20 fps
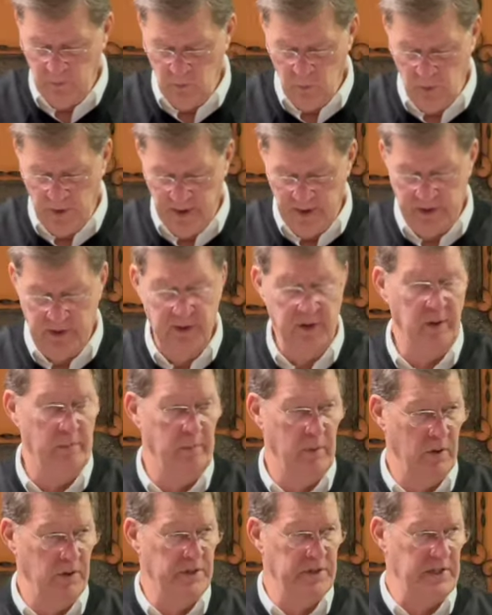with the
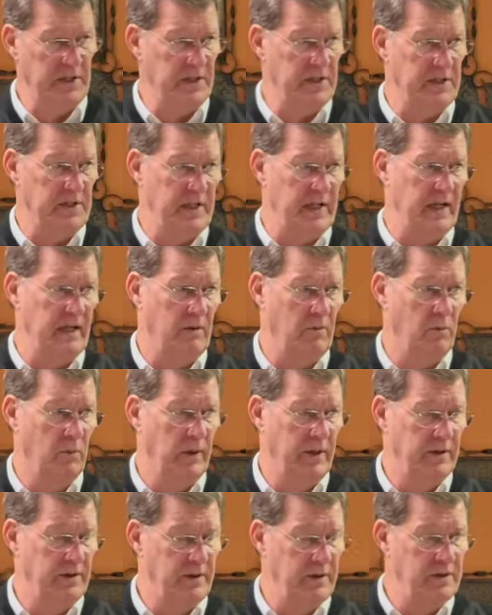mercy seat,
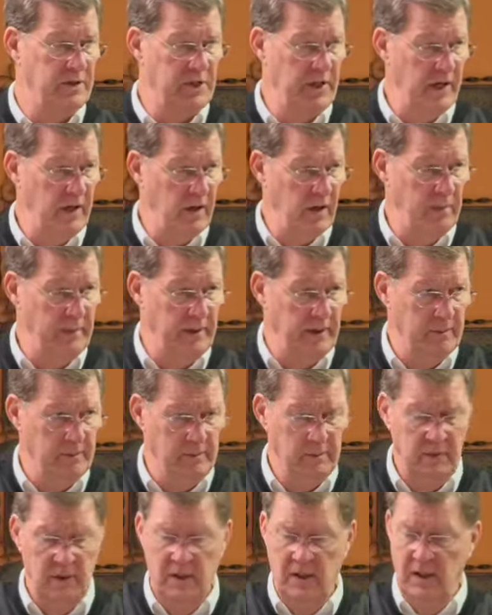with the
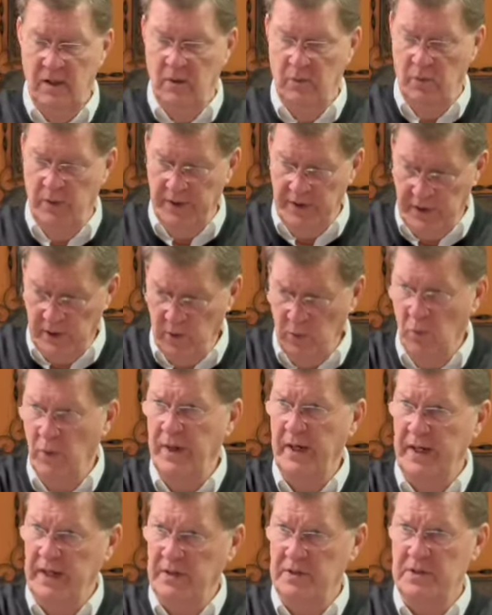cherubim, with their
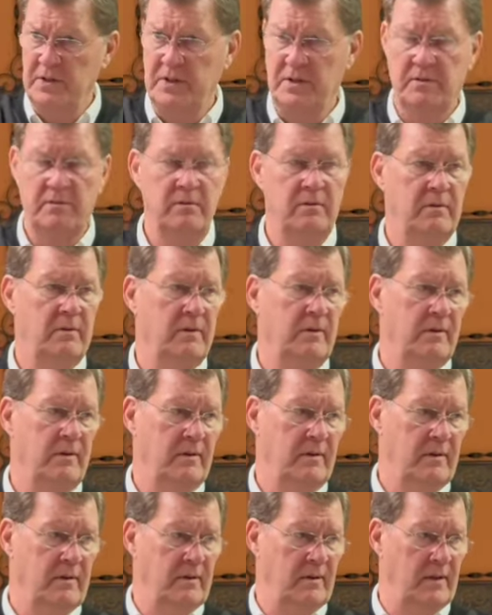wings
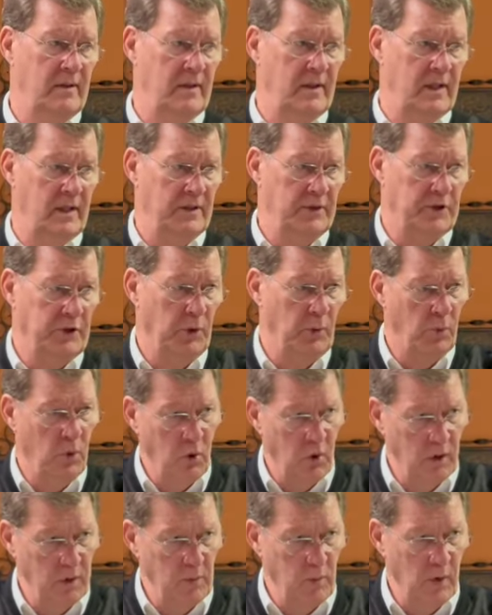
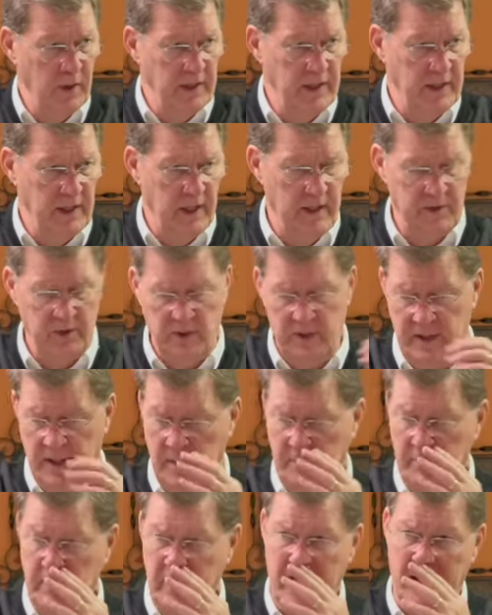toward one another.
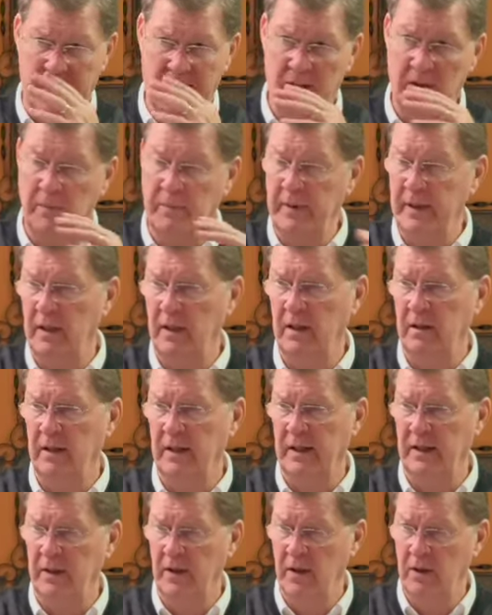They met in the middle,
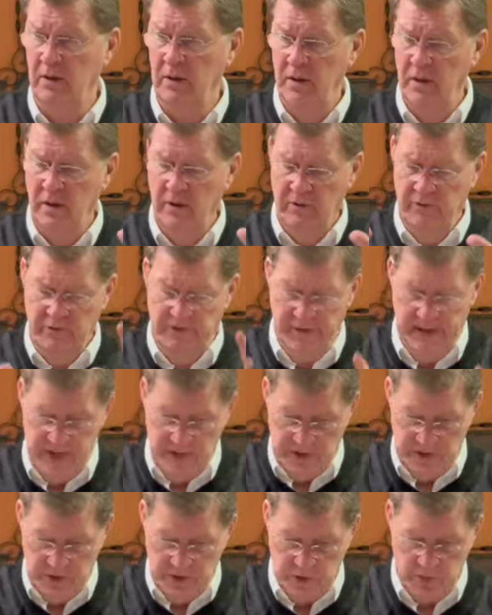and their
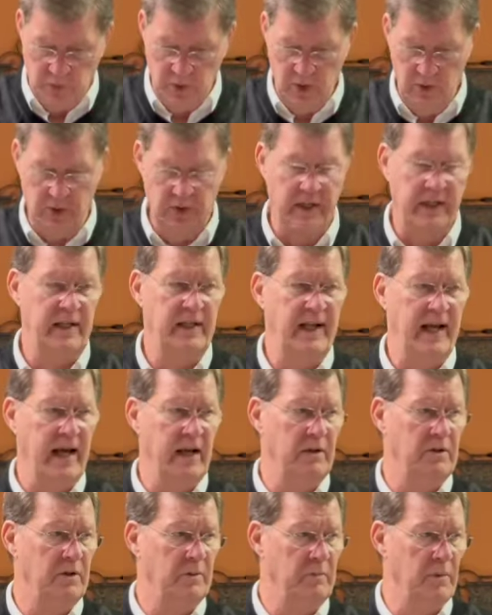faces were looking
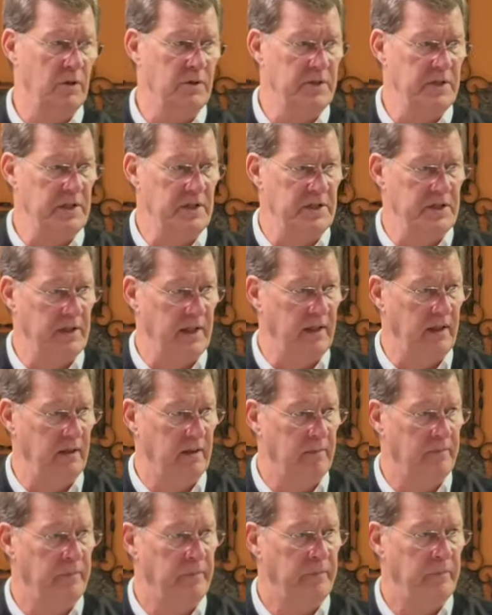down at the mercy seat.
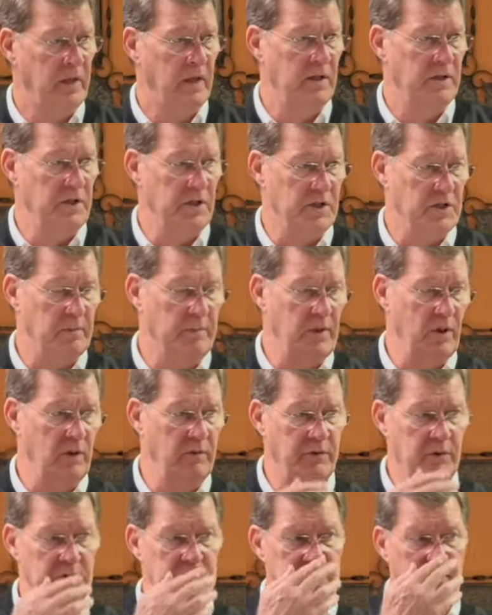Just a
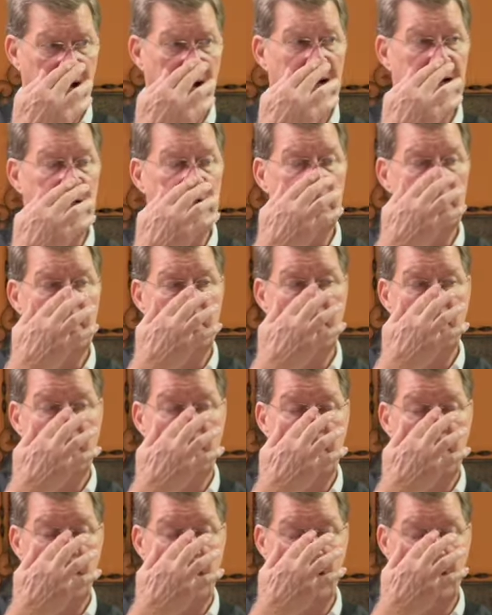beautiful sight
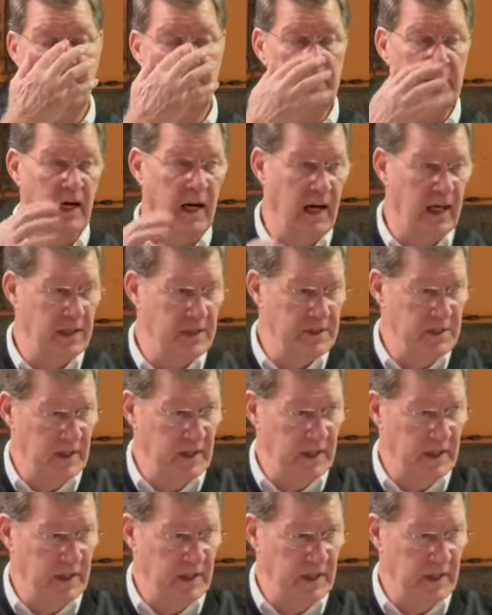of God's